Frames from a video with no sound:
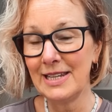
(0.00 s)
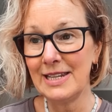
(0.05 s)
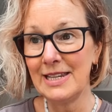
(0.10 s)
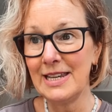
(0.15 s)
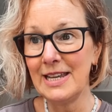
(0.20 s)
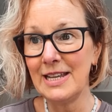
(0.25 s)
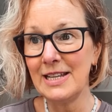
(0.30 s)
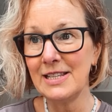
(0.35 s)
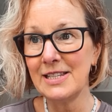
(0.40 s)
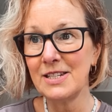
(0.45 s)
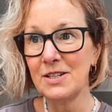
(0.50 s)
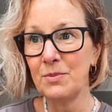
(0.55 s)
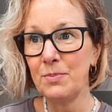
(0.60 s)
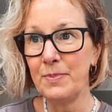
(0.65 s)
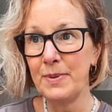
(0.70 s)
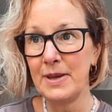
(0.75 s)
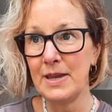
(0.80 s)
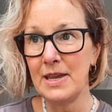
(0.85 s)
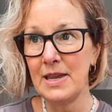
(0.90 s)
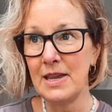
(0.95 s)
It needs to
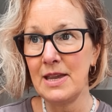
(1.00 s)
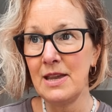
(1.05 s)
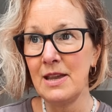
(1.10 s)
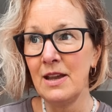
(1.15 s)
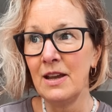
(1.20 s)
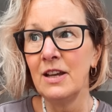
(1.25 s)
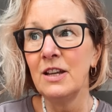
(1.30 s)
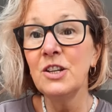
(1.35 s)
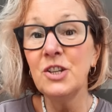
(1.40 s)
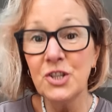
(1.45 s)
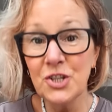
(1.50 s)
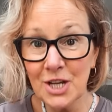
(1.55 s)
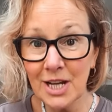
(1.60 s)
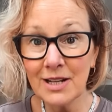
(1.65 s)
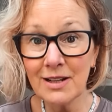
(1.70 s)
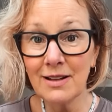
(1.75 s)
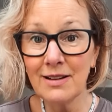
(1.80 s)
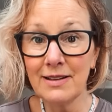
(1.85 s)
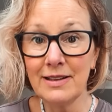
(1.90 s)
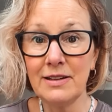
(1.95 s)
be
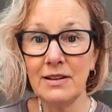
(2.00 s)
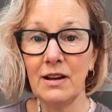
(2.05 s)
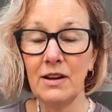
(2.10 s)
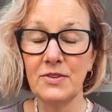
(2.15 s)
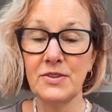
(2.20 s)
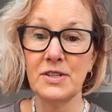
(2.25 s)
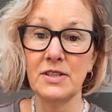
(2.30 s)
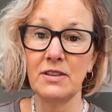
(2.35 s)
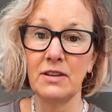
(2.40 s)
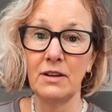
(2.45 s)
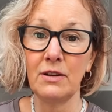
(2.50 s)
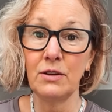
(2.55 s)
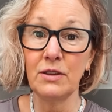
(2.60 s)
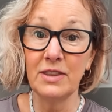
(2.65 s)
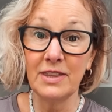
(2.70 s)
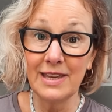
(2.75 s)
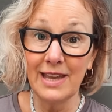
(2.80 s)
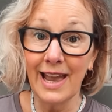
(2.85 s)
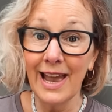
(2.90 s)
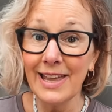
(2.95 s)
gentle enough so that
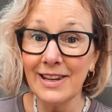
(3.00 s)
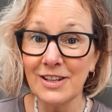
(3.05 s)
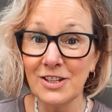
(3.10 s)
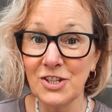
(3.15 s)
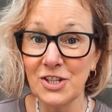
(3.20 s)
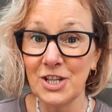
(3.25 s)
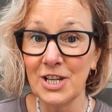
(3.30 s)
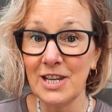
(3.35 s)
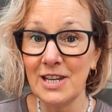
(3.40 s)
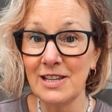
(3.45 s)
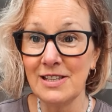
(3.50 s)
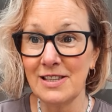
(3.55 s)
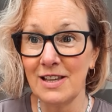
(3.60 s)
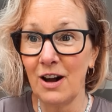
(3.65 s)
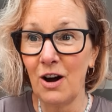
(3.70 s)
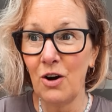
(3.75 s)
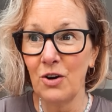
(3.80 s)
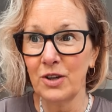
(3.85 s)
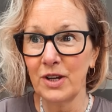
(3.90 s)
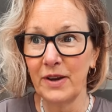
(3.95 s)
the energies
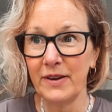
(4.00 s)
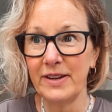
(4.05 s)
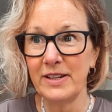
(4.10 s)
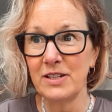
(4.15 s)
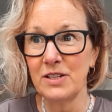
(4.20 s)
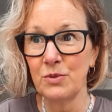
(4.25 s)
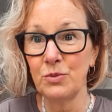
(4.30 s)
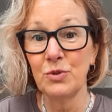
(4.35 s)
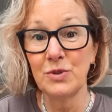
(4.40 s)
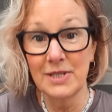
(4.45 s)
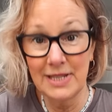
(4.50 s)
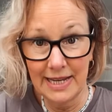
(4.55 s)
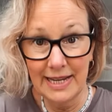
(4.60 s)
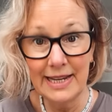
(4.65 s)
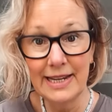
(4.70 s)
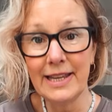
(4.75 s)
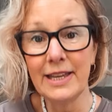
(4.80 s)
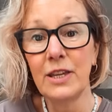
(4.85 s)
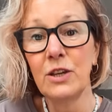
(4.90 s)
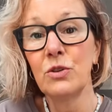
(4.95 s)
are going towards
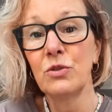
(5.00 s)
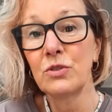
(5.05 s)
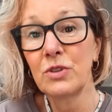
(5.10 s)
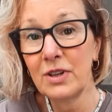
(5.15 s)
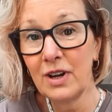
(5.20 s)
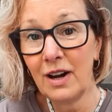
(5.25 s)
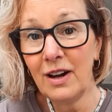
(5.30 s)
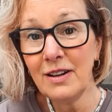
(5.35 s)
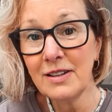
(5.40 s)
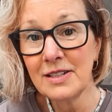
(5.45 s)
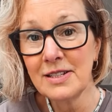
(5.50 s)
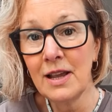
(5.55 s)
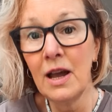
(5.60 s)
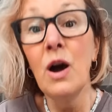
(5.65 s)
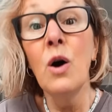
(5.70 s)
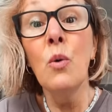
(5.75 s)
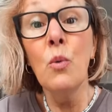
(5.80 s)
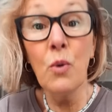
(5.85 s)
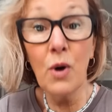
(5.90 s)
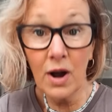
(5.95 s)
healing your gut
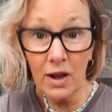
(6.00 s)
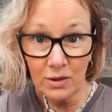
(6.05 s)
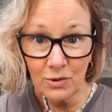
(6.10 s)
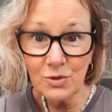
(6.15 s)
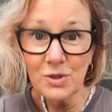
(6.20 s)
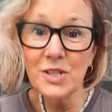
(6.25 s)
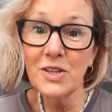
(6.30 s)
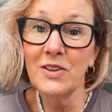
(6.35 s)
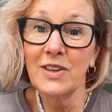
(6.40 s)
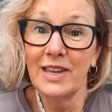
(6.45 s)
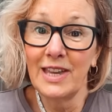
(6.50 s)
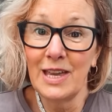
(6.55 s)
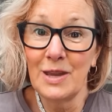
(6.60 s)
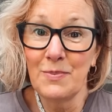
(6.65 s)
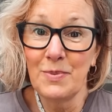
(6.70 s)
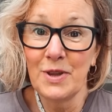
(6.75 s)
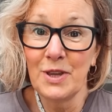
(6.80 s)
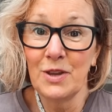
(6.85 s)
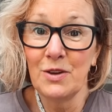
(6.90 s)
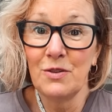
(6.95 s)
while also
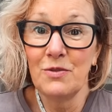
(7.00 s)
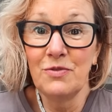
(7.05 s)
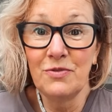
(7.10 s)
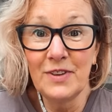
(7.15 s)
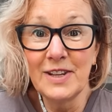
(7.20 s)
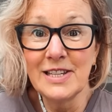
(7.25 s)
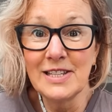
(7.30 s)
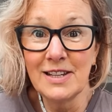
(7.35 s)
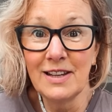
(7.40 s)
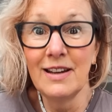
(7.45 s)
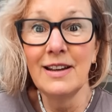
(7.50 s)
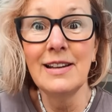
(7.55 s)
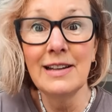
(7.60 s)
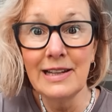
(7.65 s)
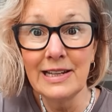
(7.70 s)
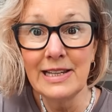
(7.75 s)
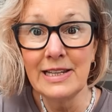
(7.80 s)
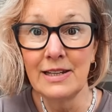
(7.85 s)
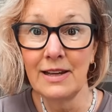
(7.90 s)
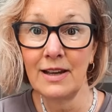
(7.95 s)
keeping you fitter and
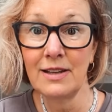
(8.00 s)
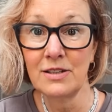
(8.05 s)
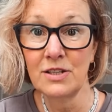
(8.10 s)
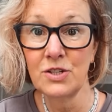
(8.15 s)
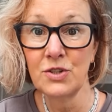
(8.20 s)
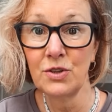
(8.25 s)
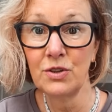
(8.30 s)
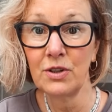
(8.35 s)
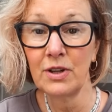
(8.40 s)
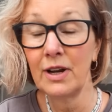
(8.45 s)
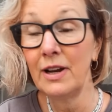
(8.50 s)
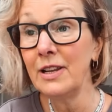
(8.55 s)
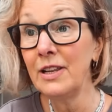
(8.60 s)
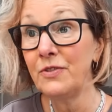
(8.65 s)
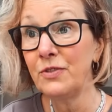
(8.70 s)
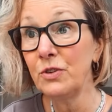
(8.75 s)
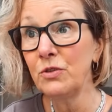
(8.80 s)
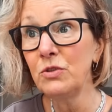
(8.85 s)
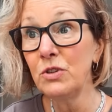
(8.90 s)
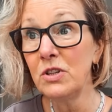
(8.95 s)
leaner and stronger. And
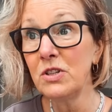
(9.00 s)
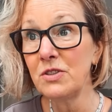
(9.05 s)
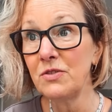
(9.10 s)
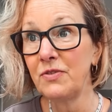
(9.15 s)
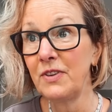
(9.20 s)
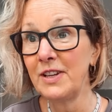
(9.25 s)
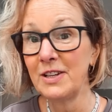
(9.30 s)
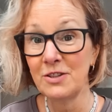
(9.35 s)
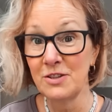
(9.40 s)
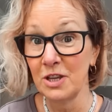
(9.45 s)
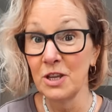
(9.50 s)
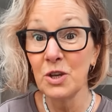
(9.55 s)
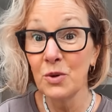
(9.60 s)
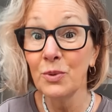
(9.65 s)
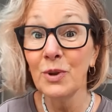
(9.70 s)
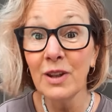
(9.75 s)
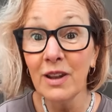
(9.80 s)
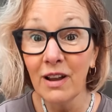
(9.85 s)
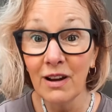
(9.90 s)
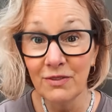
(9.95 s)
if you're new to fitness, you
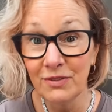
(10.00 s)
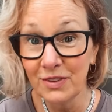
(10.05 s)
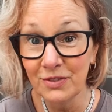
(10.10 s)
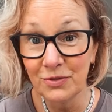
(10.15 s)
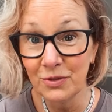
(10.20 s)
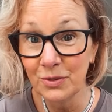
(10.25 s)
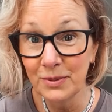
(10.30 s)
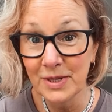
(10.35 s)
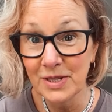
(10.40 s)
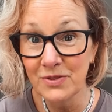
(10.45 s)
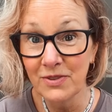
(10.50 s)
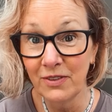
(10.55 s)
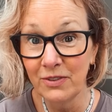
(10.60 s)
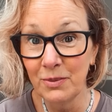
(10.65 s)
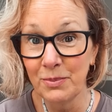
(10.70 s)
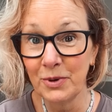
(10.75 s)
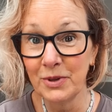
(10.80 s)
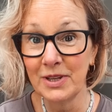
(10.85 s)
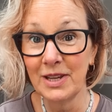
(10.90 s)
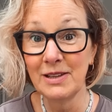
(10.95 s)
will love the 4 weeks for
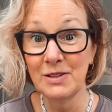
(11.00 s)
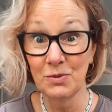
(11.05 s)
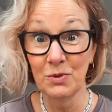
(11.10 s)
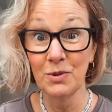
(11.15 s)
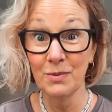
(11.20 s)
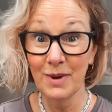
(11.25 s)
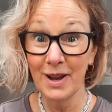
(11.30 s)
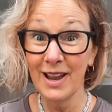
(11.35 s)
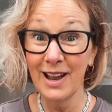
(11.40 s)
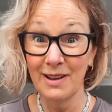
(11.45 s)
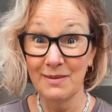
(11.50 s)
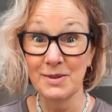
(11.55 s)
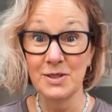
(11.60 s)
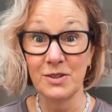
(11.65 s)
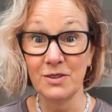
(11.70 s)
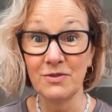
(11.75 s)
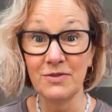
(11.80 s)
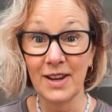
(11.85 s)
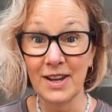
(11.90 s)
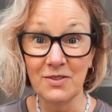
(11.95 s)
everybody. It's one of my
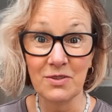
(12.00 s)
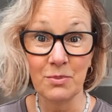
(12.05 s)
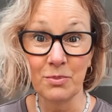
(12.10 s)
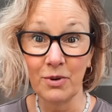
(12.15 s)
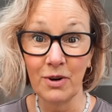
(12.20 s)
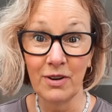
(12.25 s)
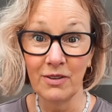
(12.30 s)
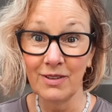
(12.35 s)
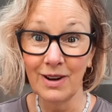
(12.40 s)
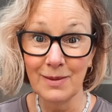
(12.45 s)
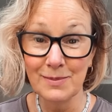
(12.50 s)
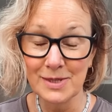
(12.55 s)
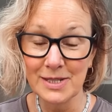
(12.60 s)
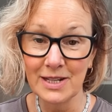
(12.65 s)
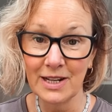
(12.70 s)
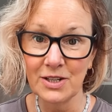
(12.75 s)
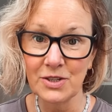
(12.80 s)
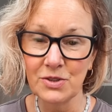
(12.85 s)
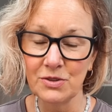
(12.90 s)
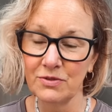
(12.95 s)
absolute favorite programs in
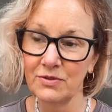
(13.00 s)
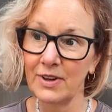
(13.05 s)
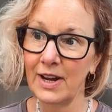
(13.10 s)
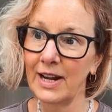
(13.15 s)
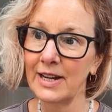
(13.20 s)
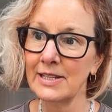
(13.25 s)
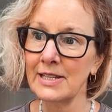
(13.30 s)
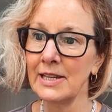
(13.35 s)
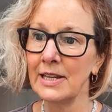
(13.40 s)
actual fact.